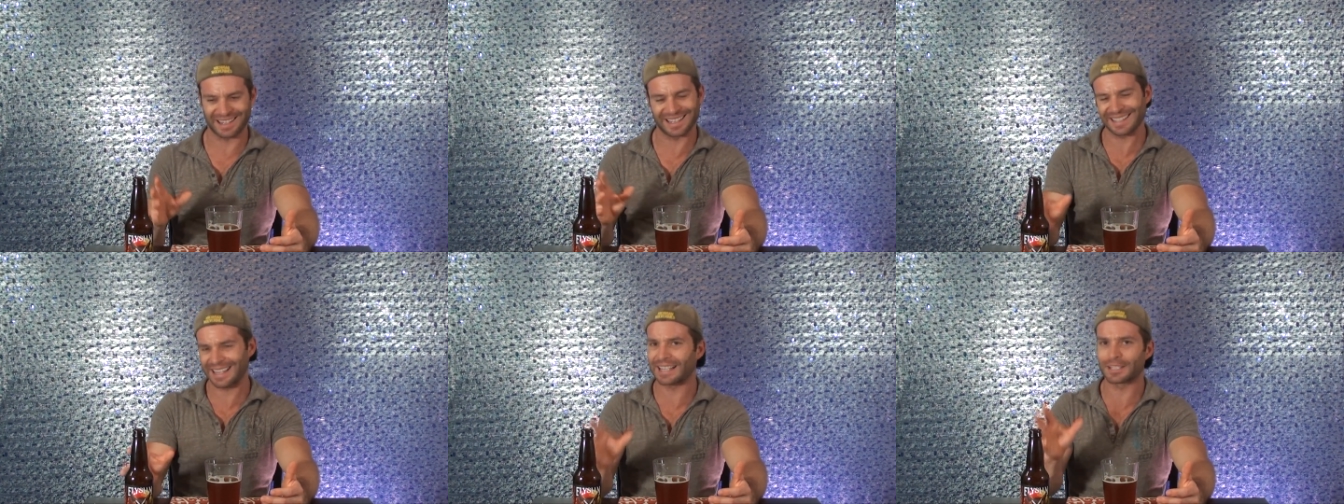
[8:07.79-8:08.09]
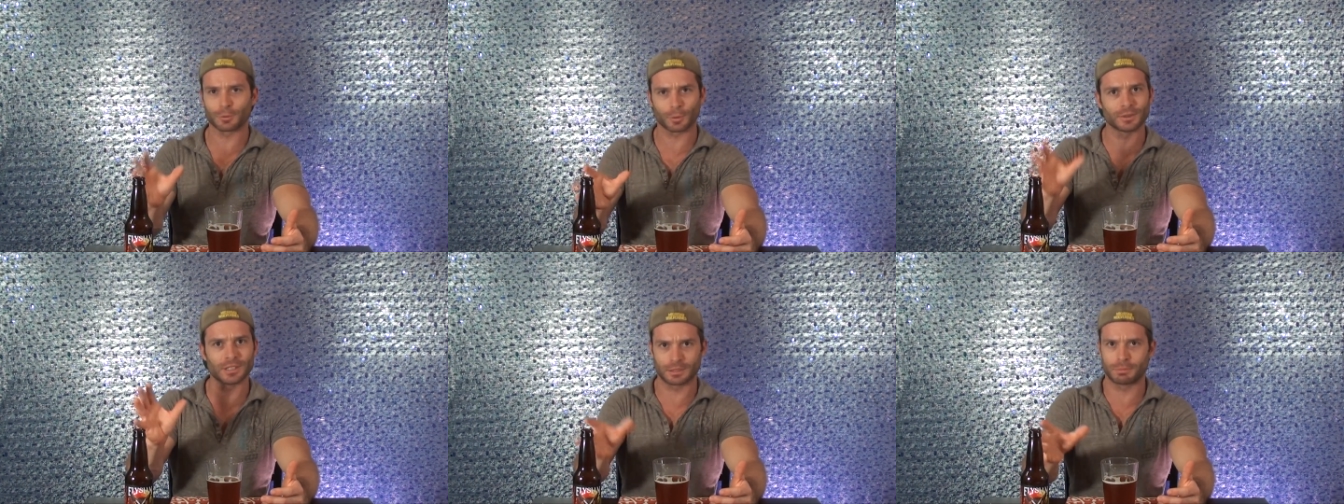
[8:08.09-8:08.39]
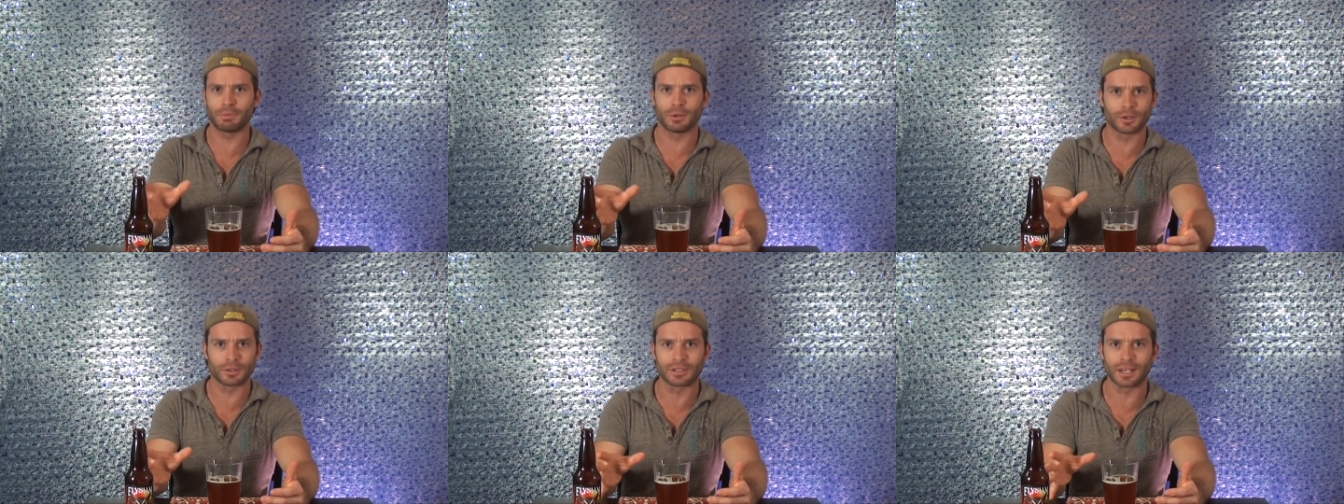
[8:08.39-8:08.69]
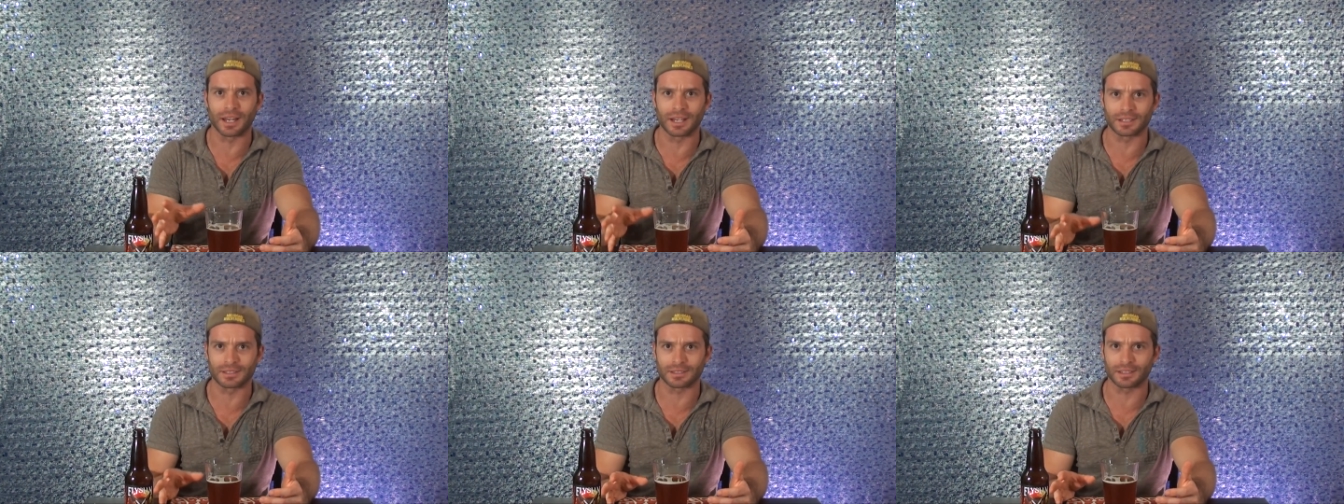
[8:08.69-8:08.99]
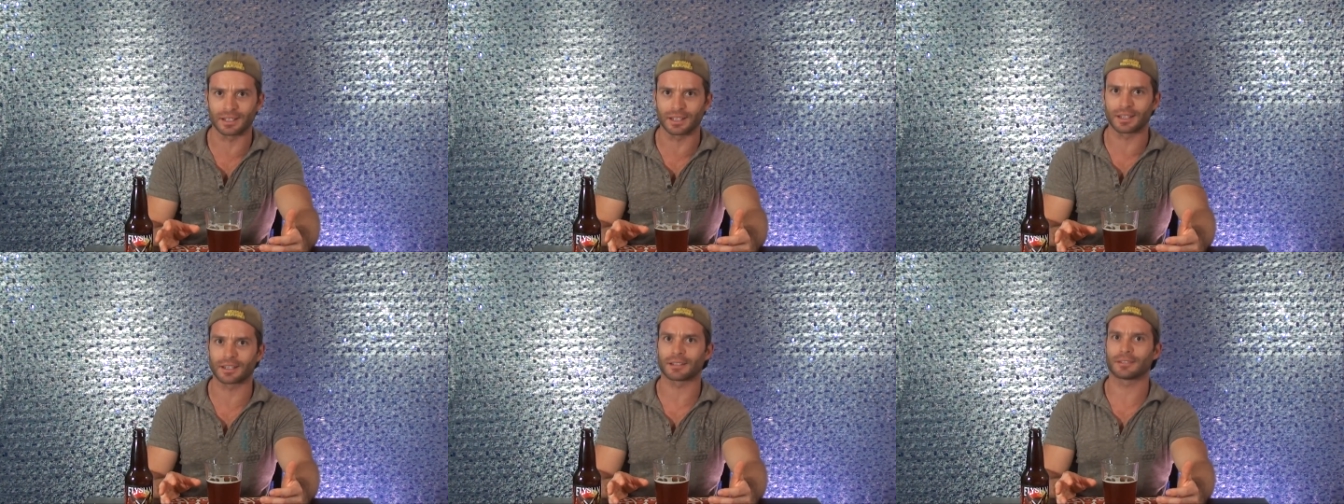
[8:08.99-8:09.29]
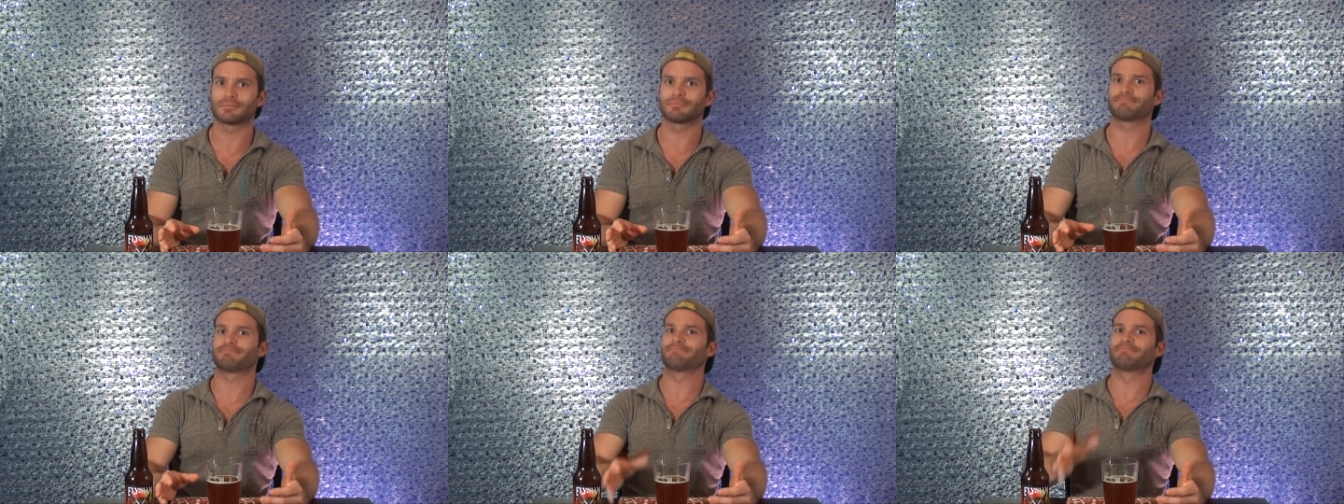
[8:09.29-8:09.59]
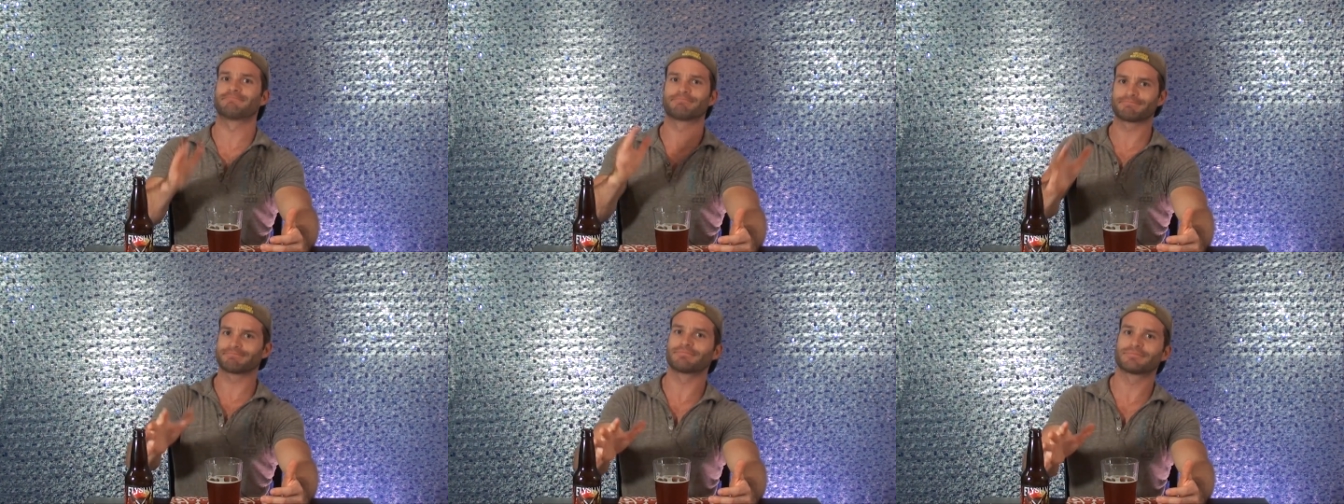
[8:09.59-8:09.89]
That's what this beer tastes like.
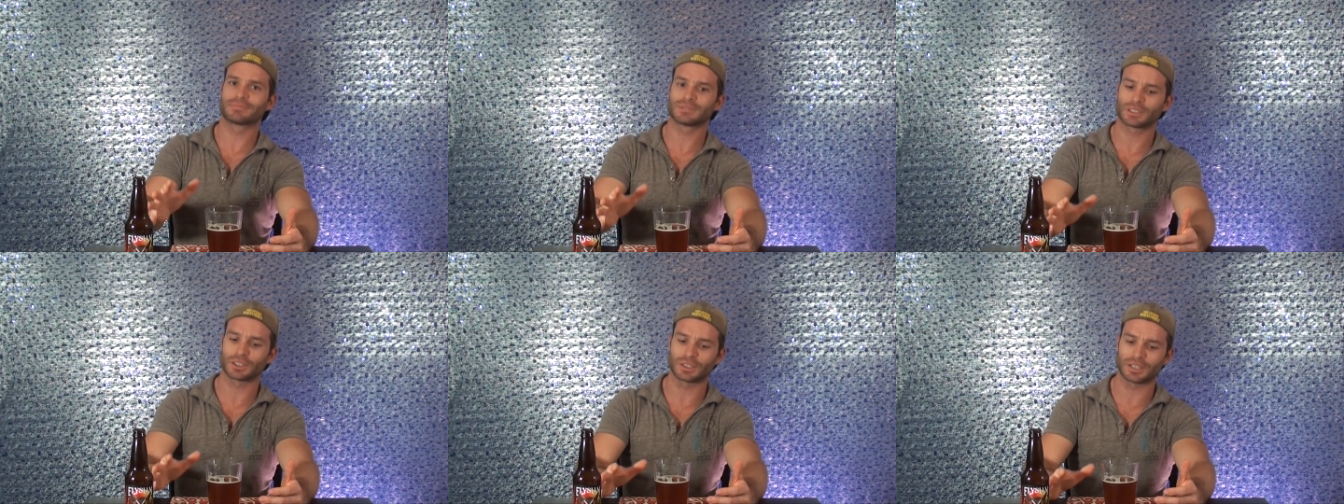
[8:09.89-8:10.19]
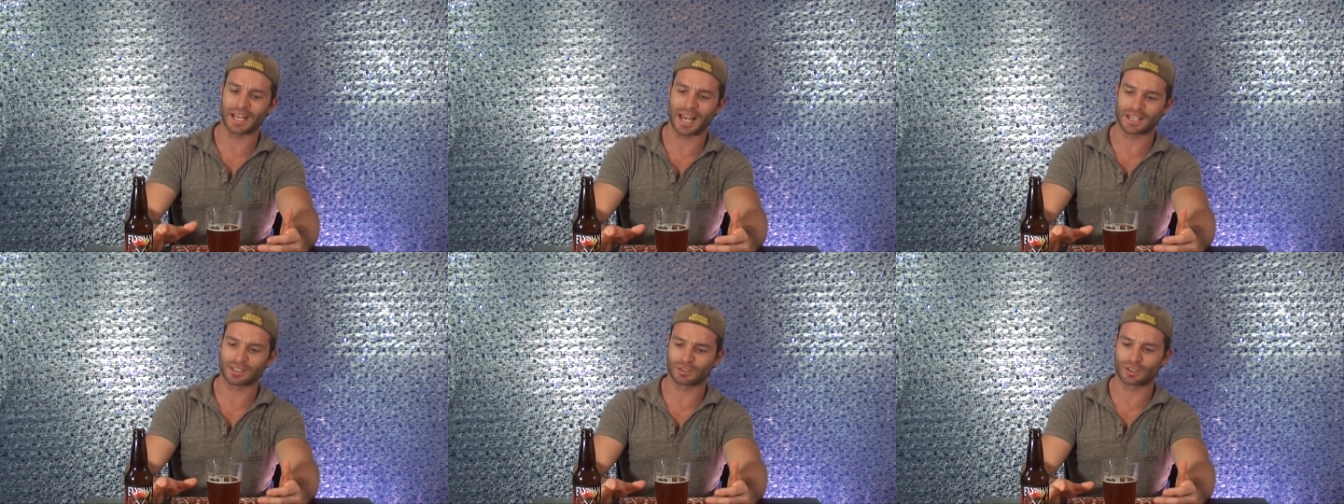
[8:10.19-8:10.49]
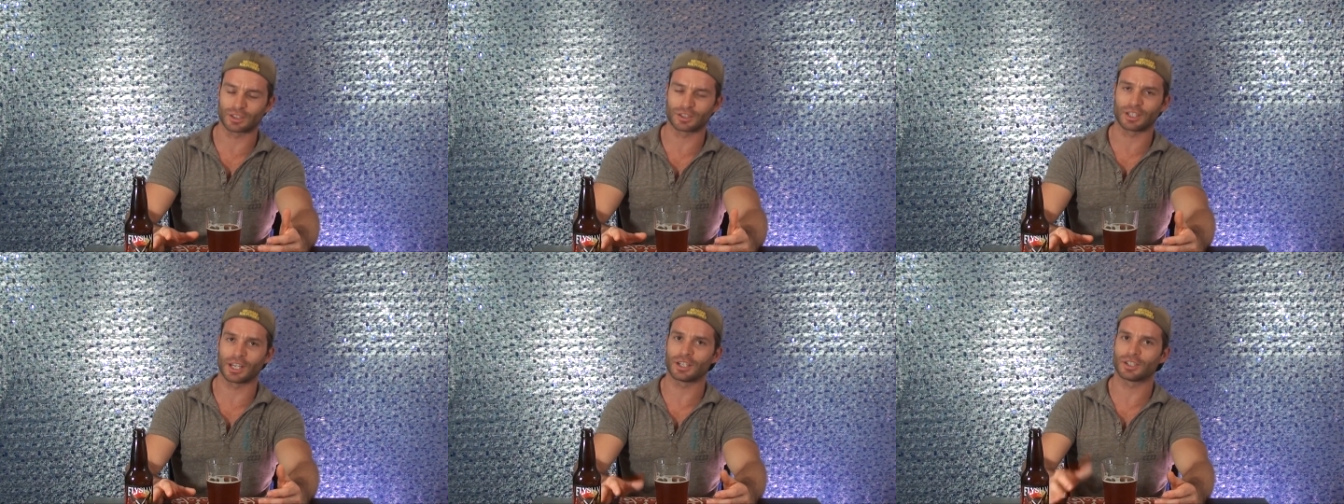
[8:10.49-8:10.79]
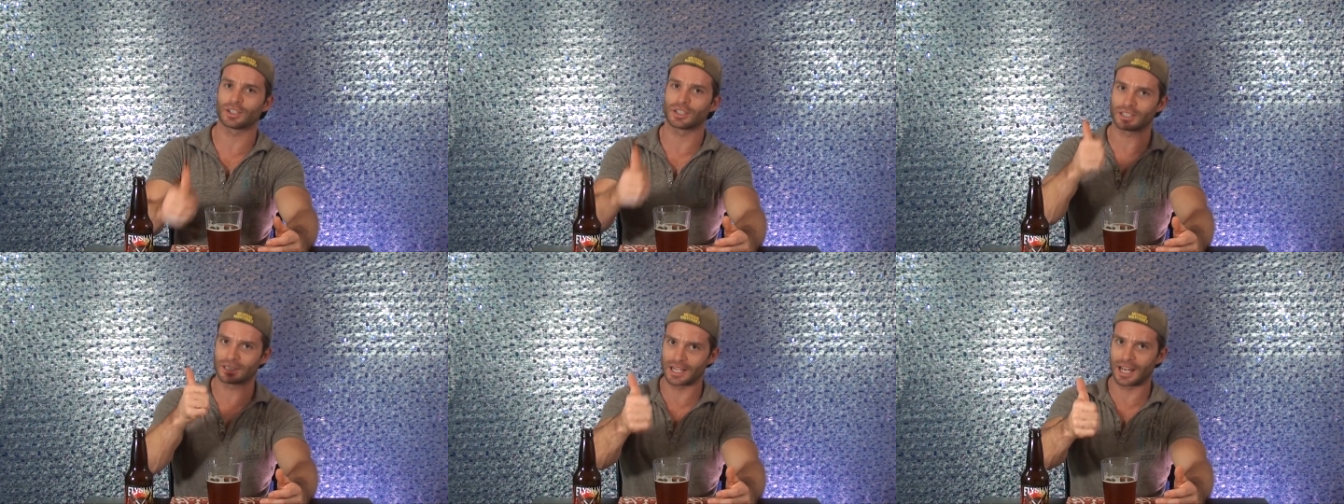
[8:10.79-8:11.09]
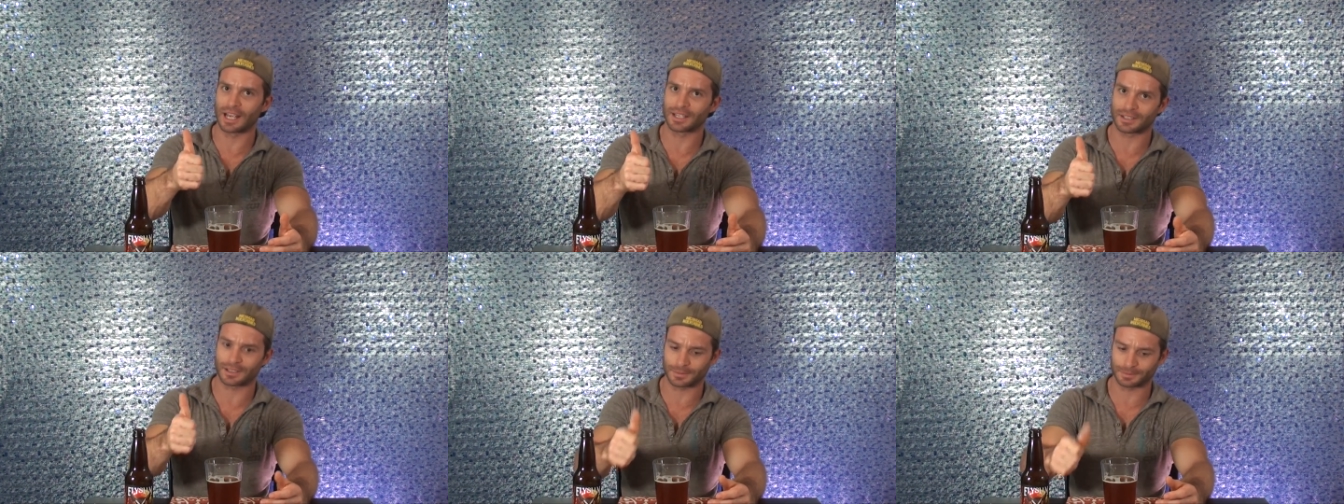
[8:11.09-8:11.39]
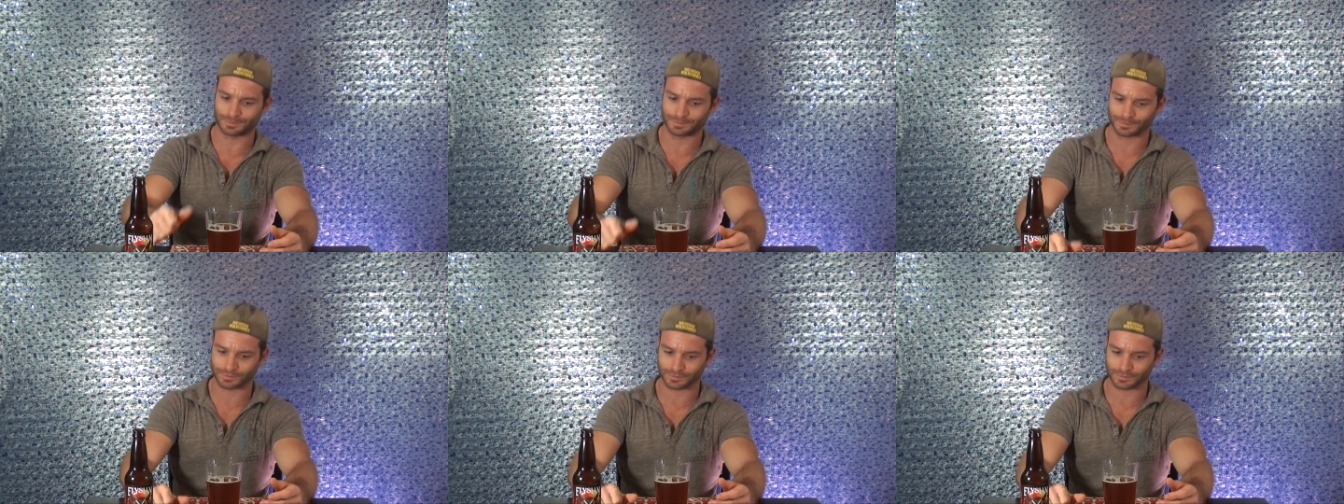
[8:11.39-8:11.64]
So yes, distinction, yes.